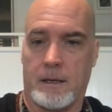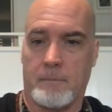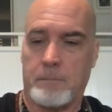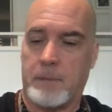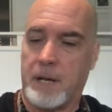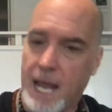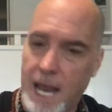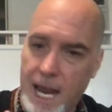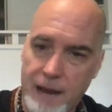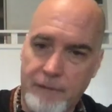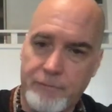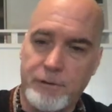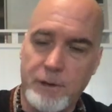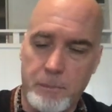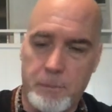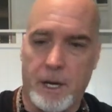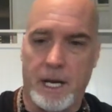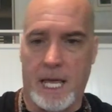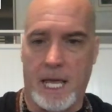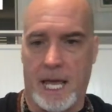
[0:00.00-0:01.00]
But
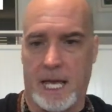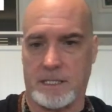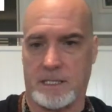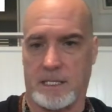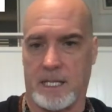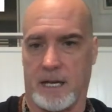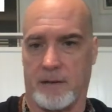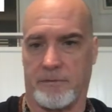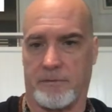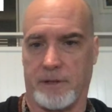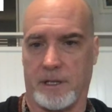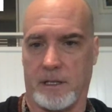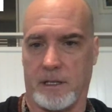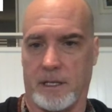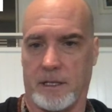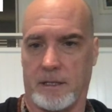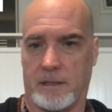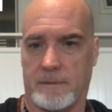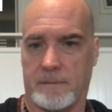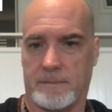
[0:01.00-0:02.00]
everybody has that feeling.
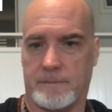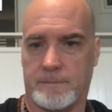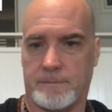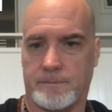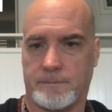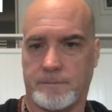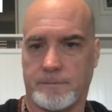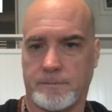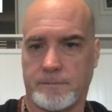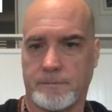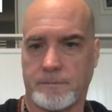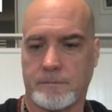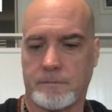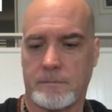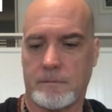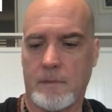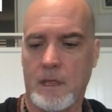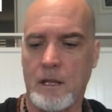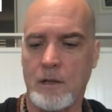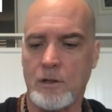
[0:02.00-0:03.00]

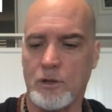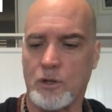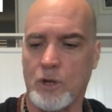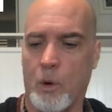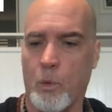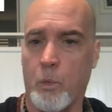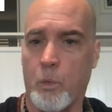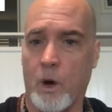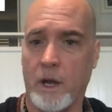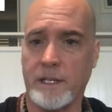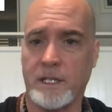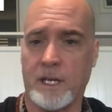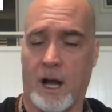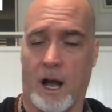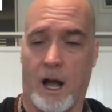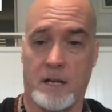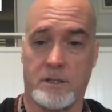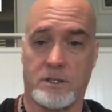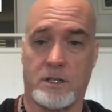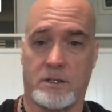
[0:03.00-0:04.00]
So what
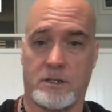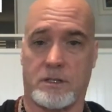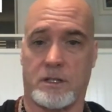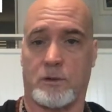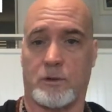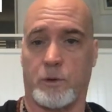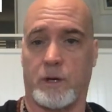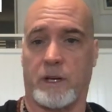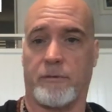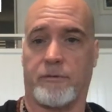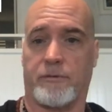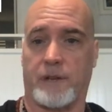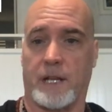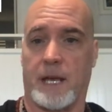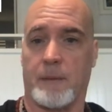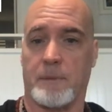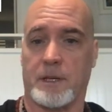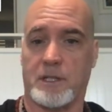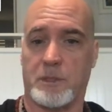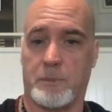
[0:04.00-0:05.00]
causes the twin
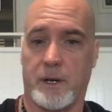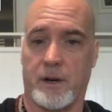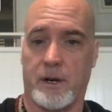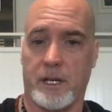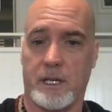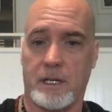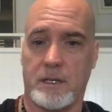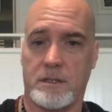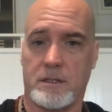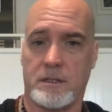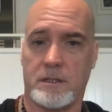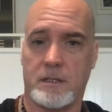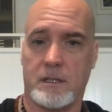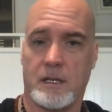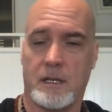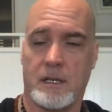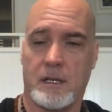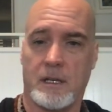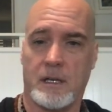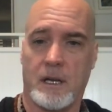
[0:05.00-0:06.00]
flame experience?
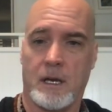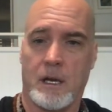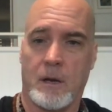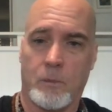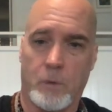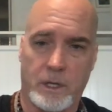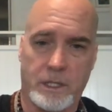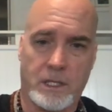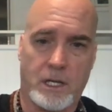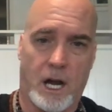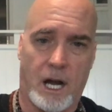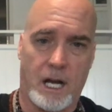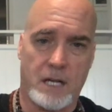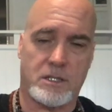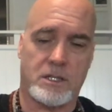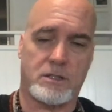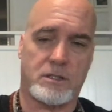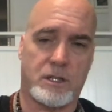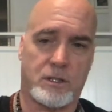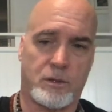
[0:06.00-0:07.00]
What
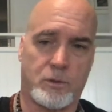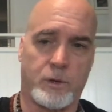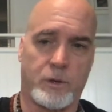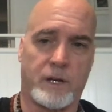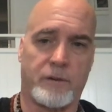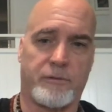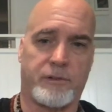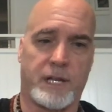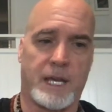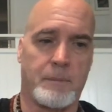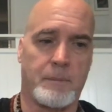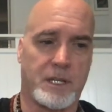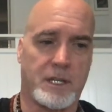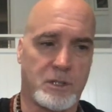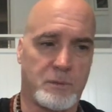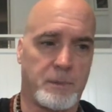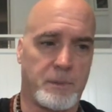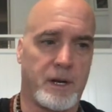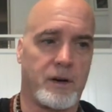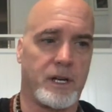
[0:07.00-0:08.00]
causes the twin flame
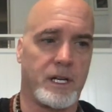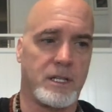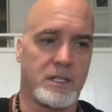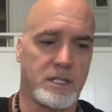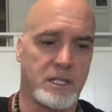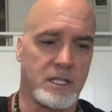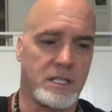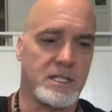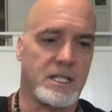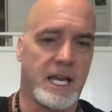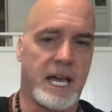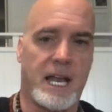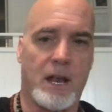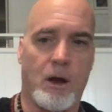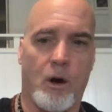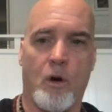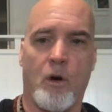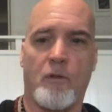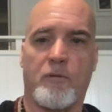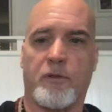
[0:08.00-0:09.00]
experience is that
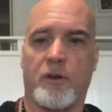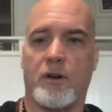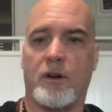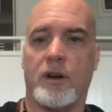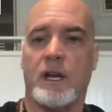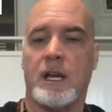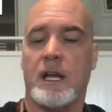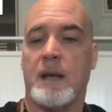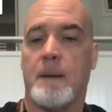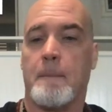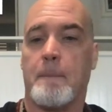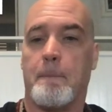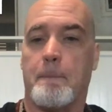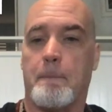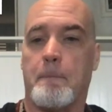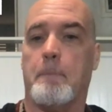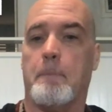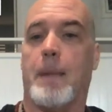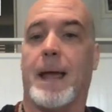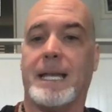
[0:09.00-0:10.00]
over
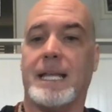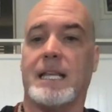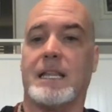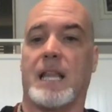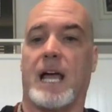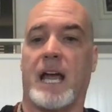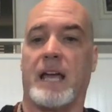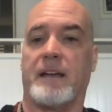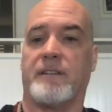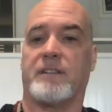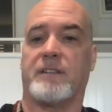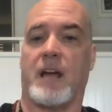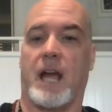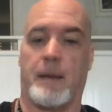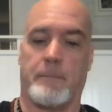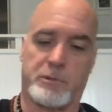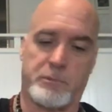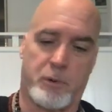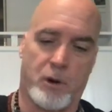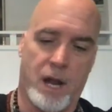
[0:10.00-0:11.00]
many
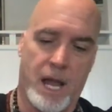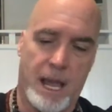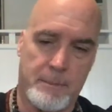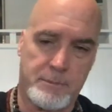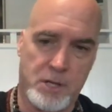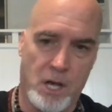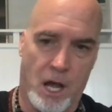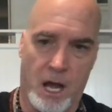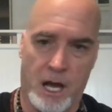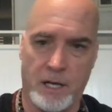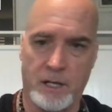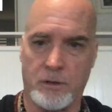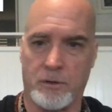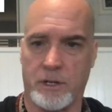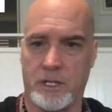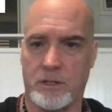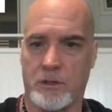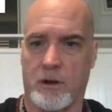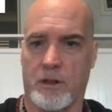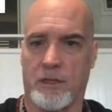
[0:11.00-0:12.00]
lifetimes, perhaps
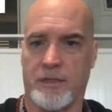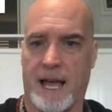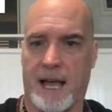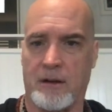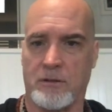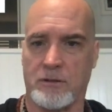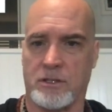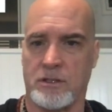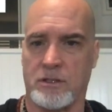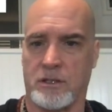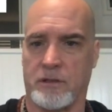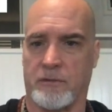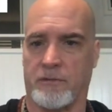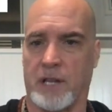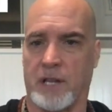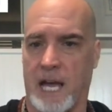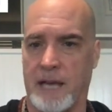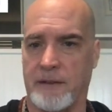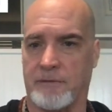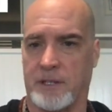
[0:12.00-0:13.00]
hundreds or thousands of
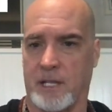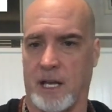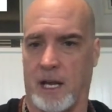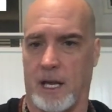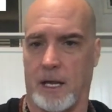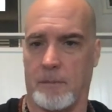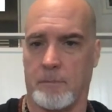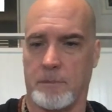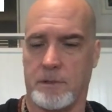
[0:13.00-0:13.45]
lifetimes,